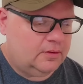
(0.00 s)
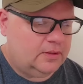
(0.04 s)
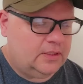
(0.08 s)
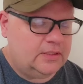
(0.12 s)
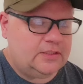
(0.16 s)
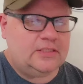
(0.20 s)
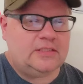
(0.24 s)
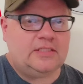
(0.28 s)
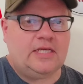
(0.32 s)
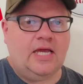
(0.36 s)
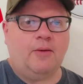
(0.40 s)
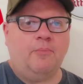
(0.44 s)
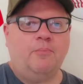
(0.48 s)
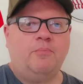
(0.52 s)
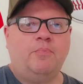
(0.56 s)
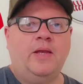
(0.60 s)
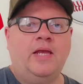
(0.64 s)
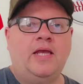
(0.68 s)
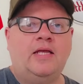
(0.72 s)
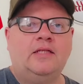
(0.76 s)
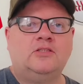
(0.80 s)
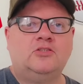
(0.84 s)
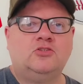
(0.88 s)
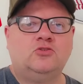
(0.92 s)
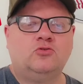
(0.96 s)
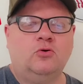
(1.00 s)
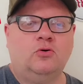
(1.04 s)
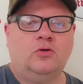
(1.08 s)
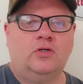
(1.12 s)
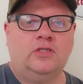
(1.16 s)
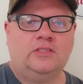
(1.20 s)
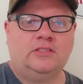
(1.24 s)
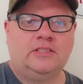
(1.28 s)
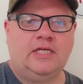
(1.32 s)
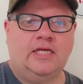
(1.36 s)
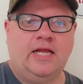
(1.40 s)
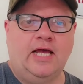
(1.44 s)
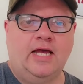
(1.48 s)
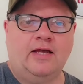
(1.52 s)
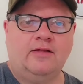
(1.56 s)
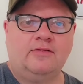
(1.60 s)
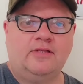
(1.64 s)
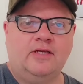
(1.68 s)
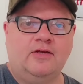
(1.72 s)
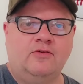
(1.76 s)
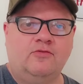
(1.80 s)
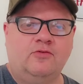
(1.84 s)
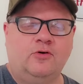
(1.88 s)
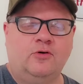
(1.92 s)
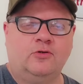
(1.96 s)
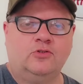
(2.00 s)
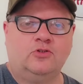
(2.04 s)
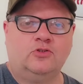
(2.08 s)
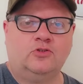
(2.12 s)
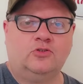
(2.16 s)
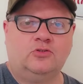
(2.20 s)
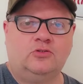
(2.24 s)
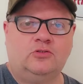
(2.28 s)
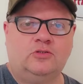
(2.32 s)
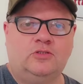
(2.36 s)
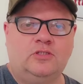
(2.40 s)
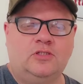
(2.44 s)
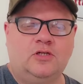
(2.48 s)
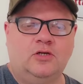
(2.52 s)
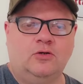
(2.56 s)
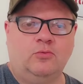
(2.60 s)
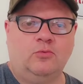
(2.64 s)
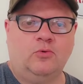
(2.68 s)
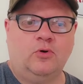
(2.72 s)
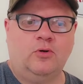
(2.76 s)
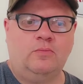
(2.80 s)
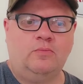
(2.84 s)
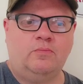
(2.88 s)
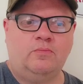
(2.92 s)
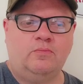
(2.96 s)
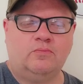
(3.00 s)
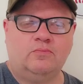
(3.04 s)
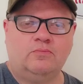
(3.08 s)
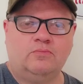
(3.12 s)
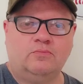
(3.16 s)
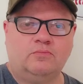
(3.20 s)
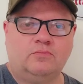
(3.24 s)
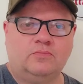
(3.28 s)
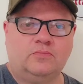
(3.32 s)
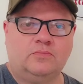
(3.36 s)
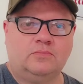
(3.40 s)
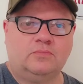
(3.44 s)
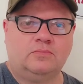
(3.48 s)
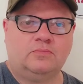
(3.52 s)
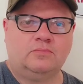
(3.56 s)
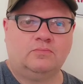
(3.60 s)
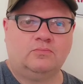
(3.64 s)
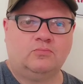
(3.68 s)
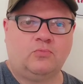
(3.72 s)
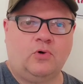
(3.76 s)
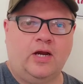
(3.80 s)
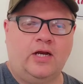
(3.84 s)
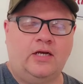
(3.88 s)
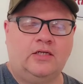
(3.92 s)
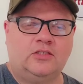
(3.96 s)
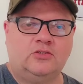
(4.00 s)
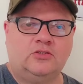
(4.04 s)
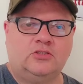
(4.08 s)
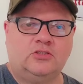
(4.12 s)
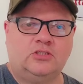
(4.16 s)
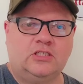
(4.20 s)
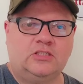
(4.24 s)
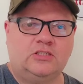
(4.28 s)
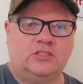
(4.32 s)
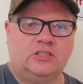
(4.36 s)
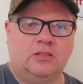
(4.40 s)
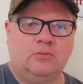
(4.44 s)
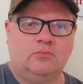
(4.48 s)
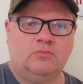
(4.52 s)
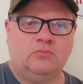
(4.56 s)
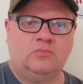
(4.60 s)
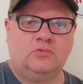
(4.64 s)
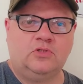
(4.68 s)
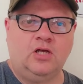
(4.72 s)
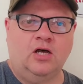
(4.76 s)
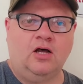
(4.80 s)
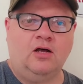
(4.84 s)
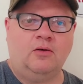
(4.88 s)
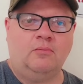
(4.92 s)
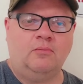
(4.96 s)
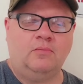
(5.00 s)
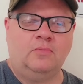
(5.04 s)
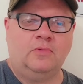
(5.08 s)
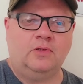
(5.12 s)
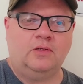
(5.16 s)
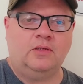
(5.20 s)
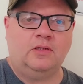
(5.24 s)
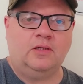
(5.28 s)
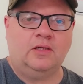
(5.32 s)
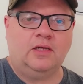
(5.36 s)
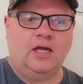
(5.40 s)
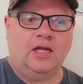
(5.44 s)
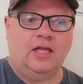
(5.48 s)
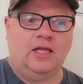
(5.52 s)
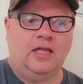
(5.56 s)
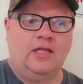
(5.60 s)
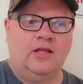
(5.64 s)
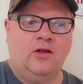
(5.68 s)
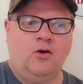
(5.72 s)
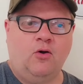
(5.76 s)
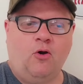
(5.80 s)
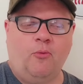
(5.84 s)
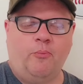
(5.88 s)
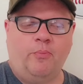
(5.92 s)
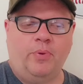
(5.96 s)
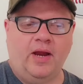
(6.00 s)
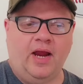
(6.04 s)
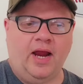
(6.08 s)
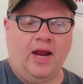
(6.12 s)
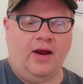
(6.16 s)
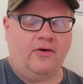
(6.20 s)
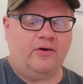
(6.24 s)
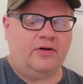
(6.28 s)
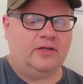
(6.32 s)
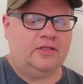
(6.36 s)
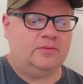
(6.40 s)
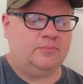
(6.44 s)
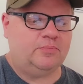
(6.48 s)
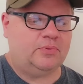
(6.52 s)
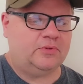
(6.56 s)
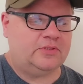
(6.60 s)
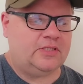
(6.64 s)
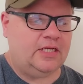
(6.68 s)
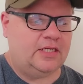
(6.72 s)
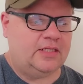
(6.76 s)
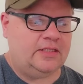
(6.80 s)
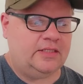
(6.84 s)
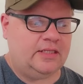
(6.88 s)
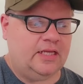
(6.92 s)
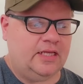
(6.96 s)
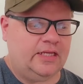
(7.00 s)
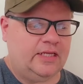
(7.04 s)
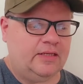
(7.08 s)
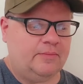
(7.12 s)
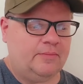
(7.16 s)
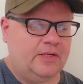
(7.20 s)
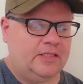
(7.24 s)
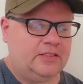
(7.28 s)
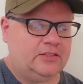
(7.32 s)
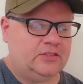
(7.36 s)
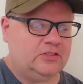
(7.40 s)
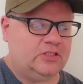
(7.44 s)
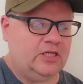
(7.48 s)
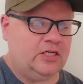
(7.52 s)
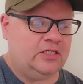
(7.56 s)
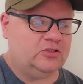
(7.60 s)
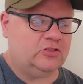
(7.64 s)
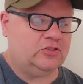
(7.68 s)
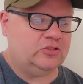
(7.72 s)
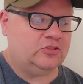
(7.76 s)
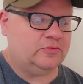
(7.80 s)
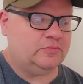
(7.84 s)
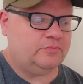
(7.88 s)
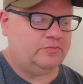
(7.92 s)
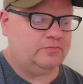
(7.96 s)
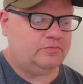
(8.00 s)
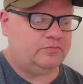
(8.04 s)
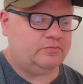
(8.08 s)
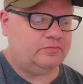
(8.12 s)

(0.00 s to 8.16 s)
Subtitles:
This is how bad stories get out there, folks. You know, one writer says something dumb, and then they all parrot it, pretending like it makes sense.